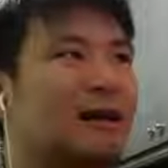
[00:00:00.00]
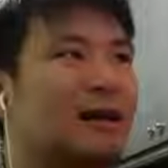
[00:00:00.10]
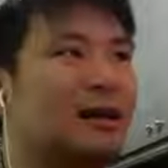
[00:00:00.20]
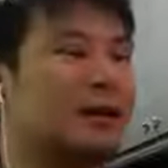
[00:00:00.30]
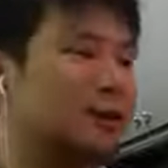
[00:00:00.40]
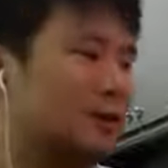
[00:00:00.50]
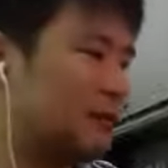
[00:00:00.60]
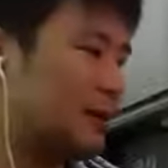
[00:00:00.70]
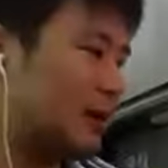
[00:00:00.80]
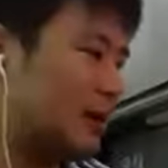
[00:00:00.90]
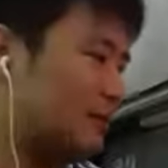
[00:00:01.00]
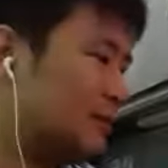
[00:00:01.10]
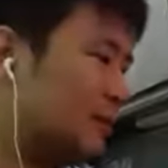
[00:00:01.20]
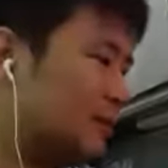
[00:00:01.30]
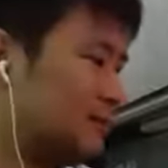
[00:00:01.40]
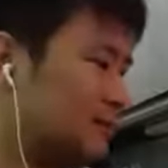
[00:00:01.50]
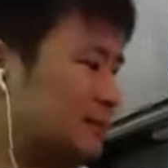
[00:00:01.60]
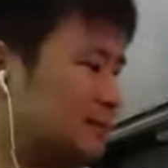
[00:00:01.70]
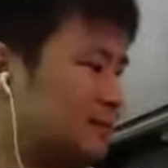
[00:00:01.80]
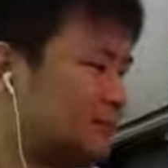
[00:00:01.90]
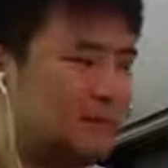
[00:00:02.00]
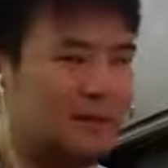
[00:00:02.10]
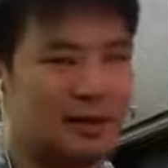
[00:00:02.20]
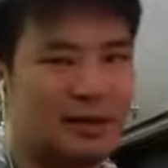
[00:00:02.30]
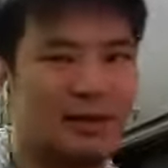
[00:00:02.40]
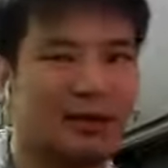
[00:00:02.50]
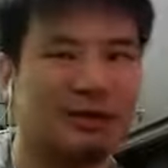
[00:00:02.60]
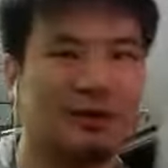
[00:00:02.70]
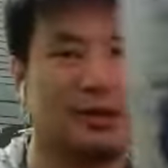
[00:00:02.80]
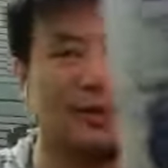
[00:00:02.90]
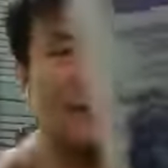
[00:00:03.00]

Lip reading: ahead to pick up getting Clojure.